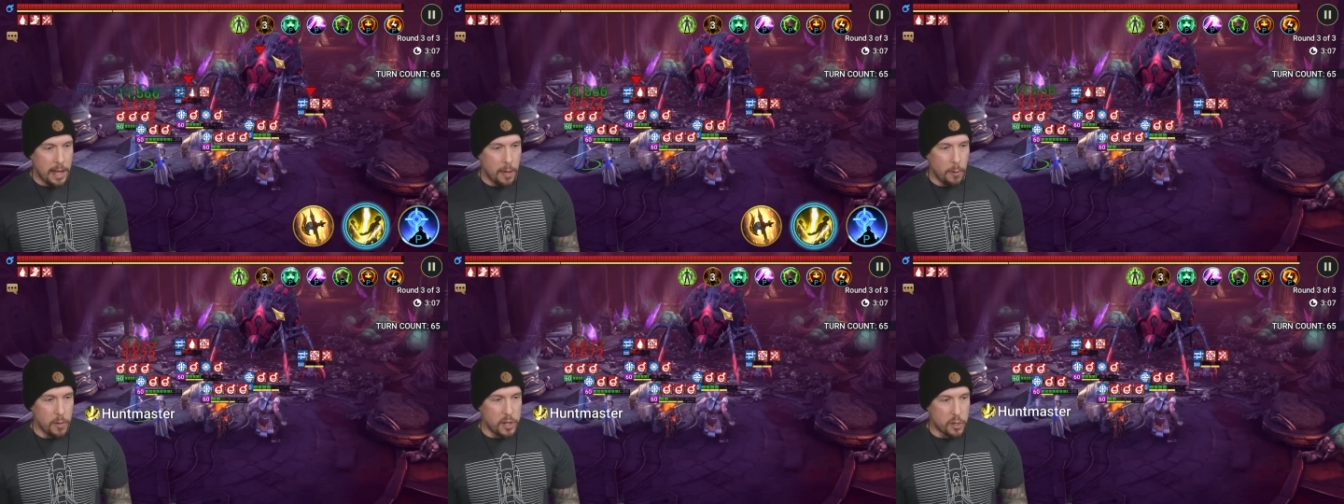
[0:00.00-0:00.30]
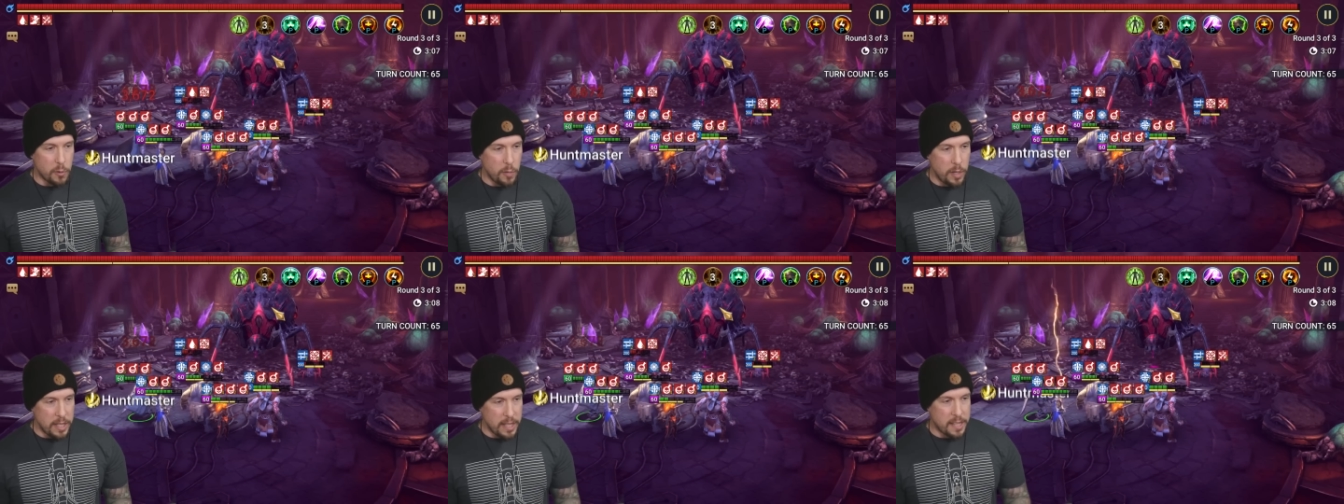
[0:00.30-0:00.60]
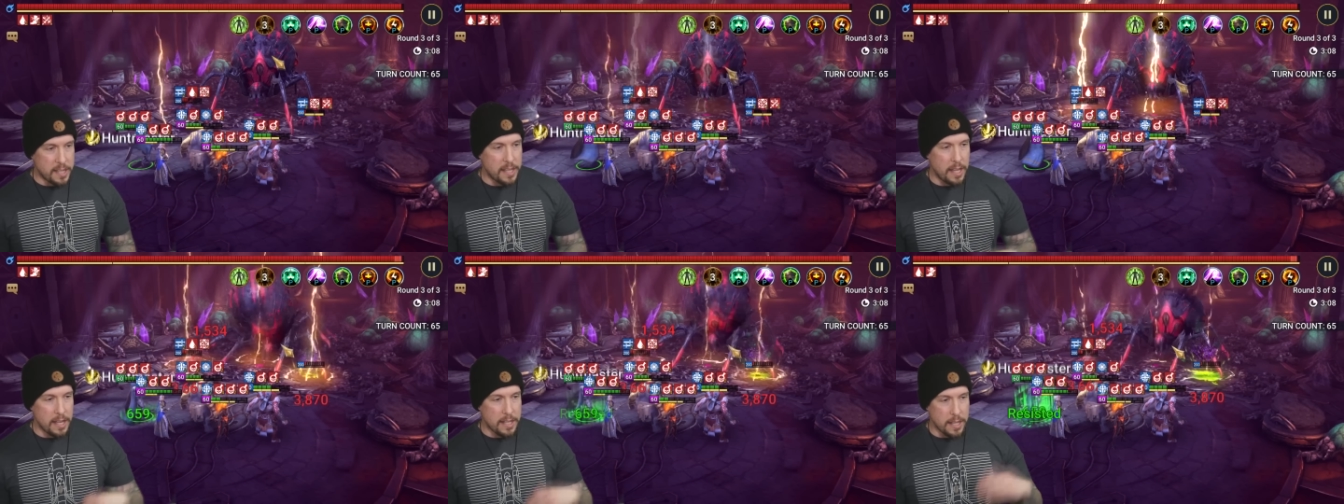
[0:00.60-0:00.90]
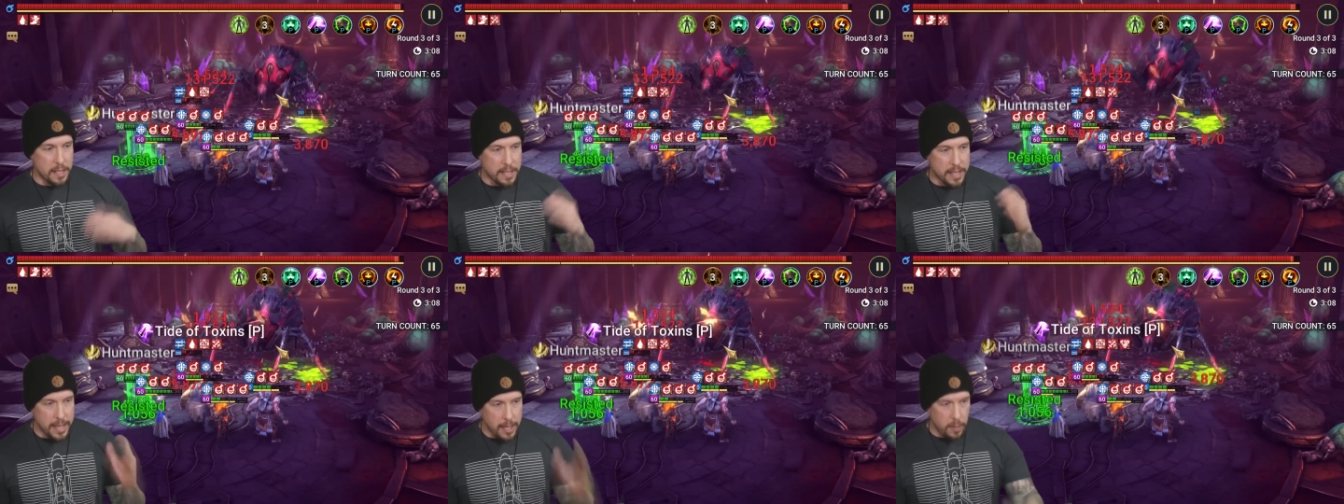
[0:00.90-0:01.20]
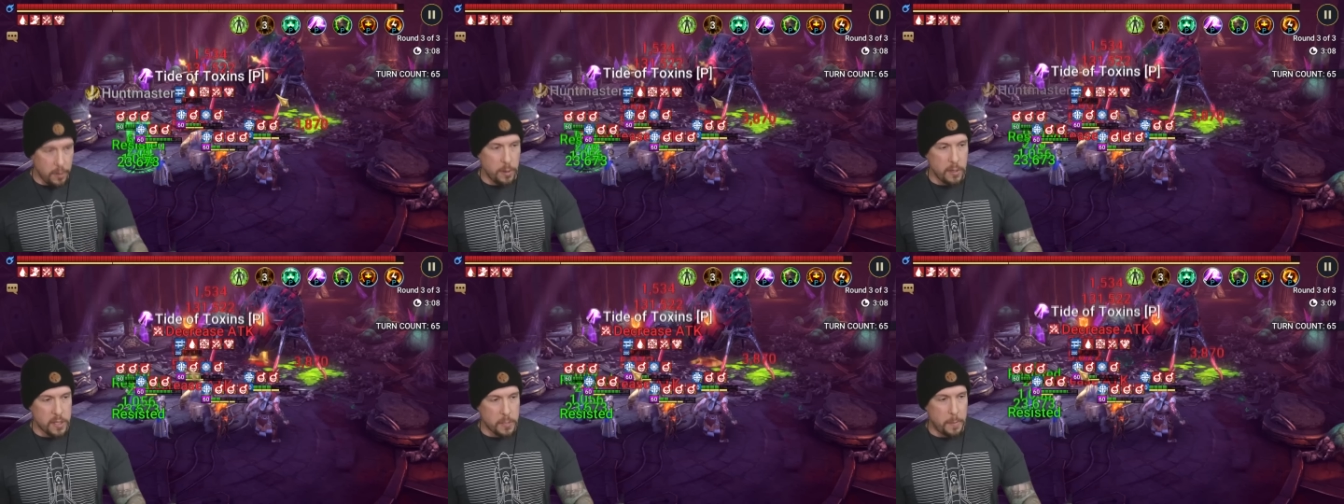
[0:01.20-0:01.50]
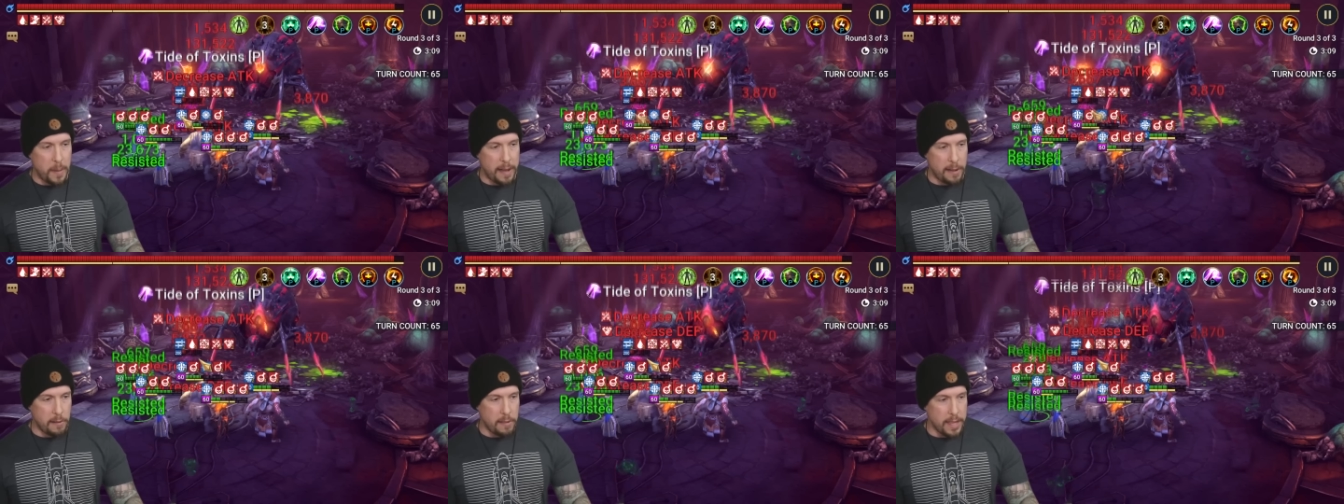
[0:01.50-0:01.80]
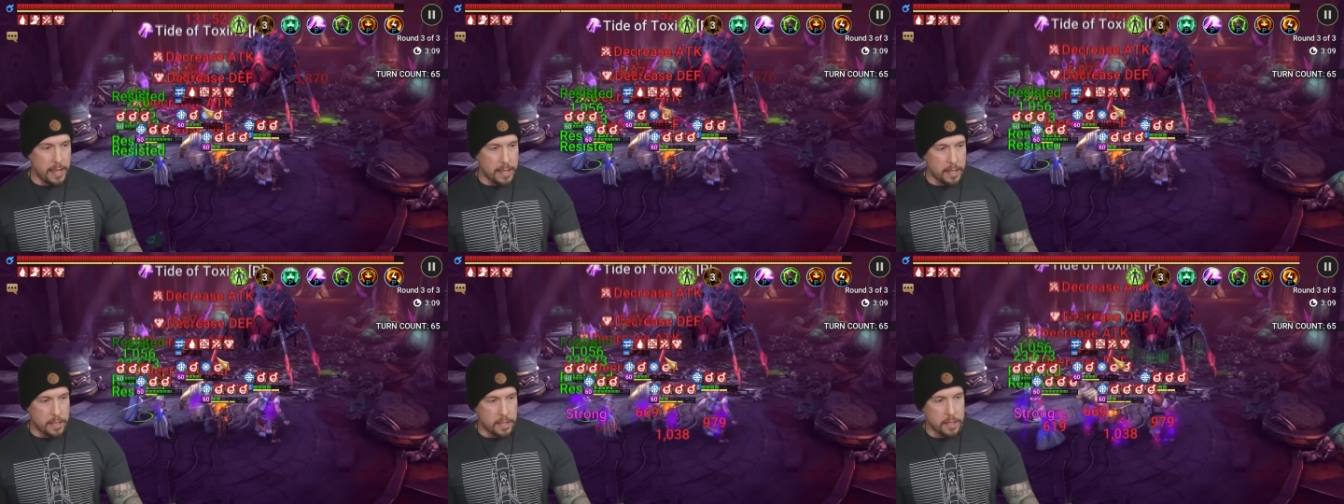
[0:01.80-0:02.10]
which really sucks. Let's kill those
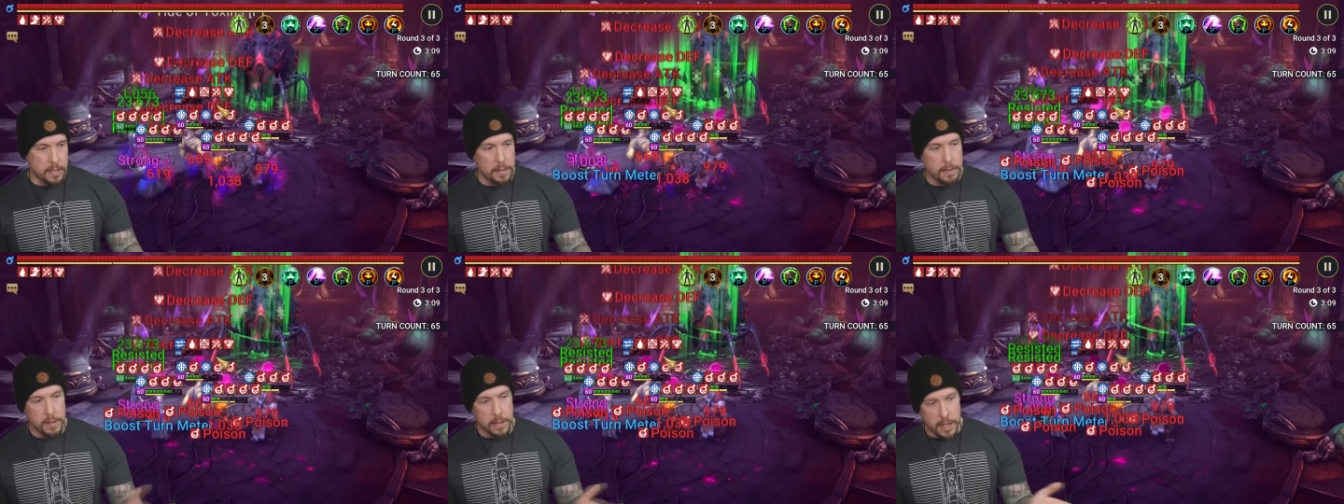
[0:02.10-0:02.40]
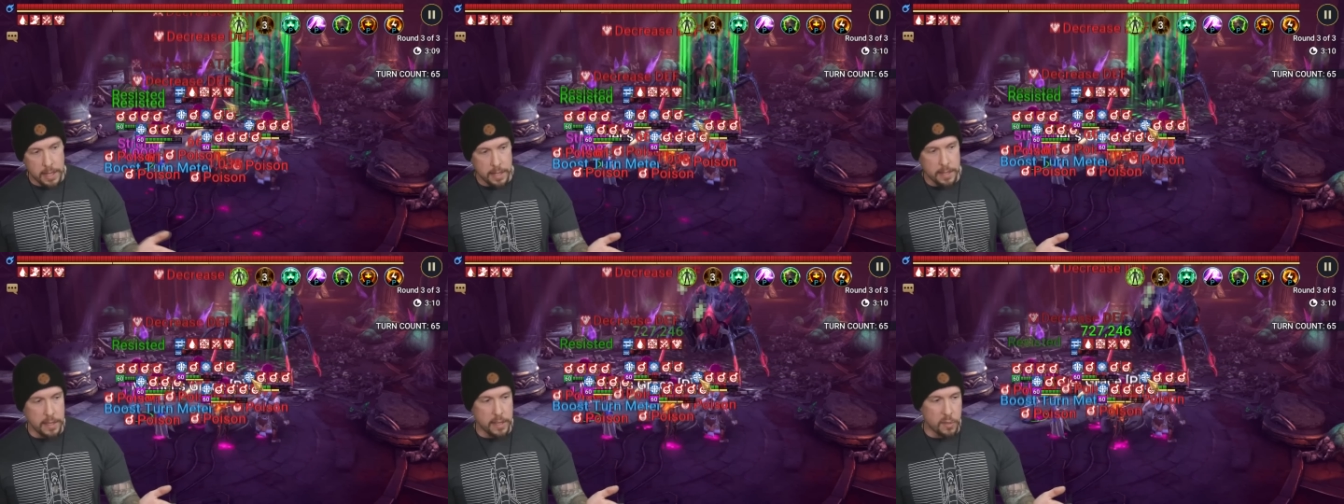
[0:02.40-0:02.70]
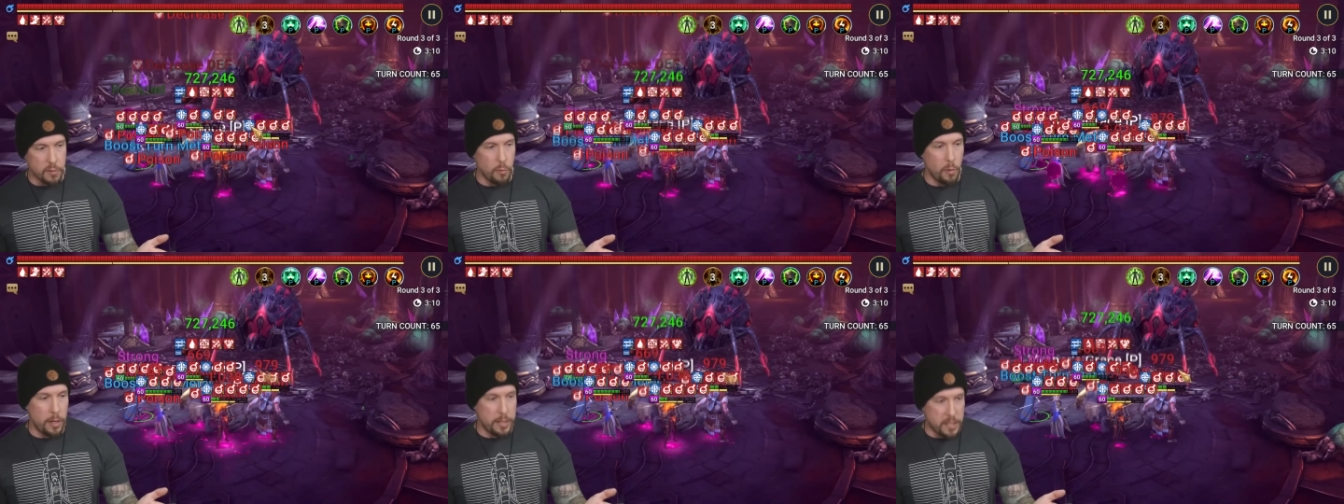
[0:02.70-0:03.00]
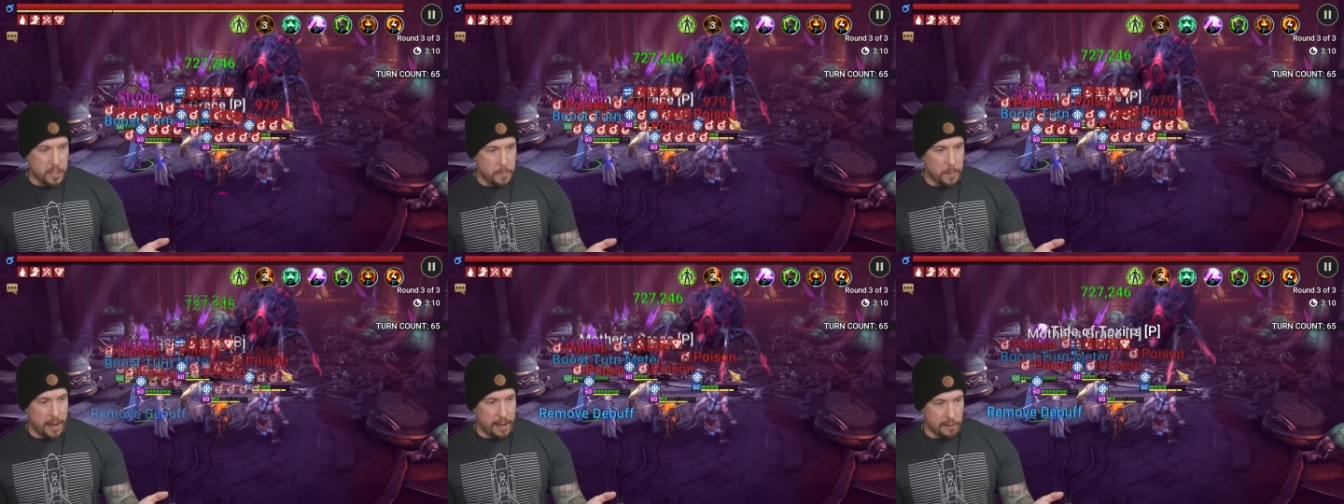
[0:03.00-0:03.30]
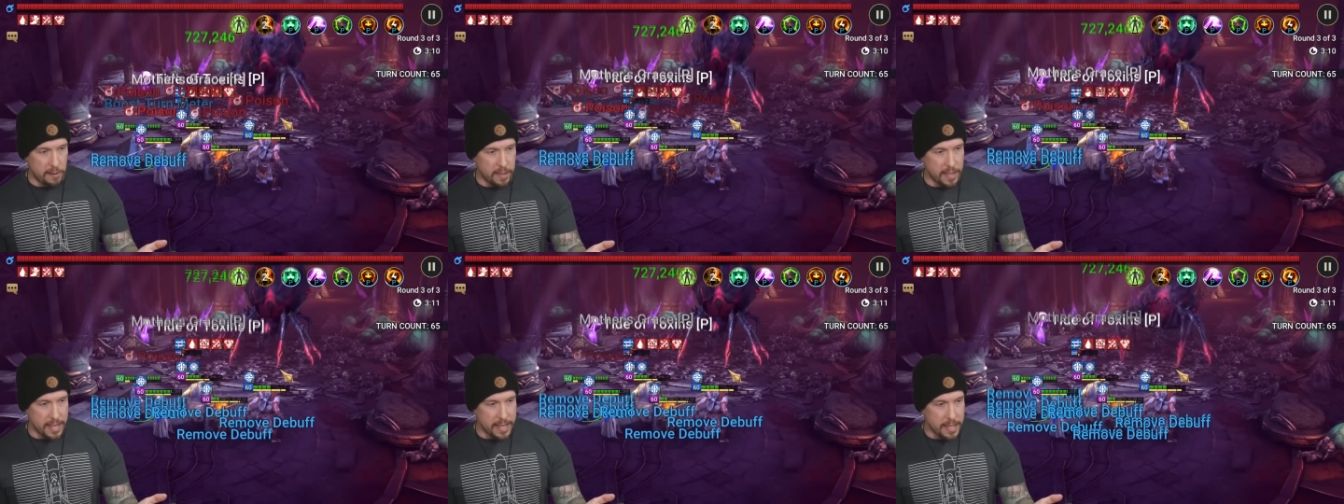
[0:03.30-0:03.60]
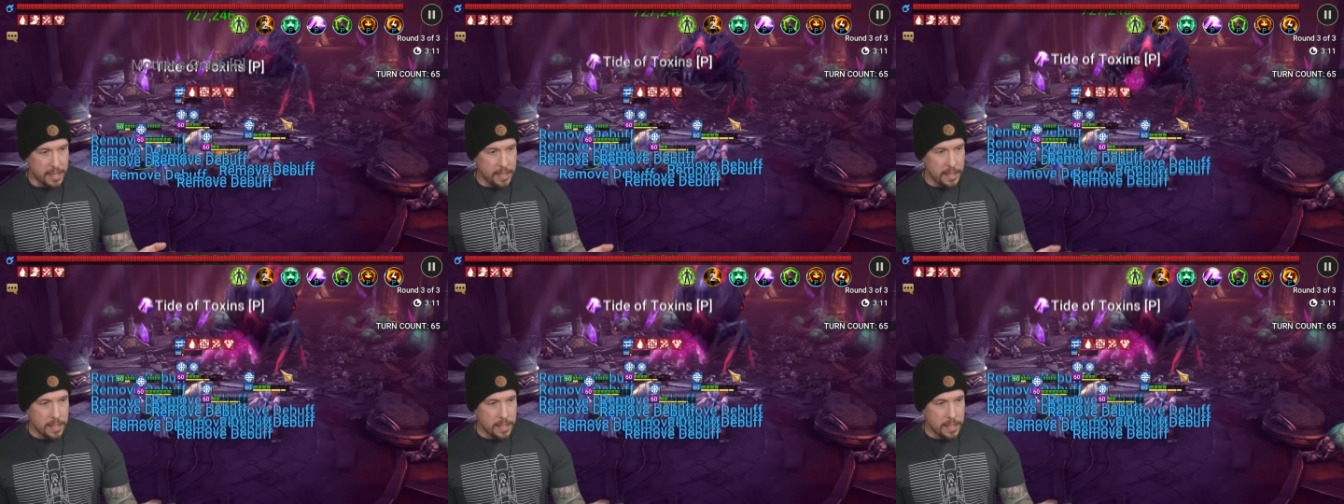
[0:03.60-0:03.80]
Spiderlings. At least one Spiderling.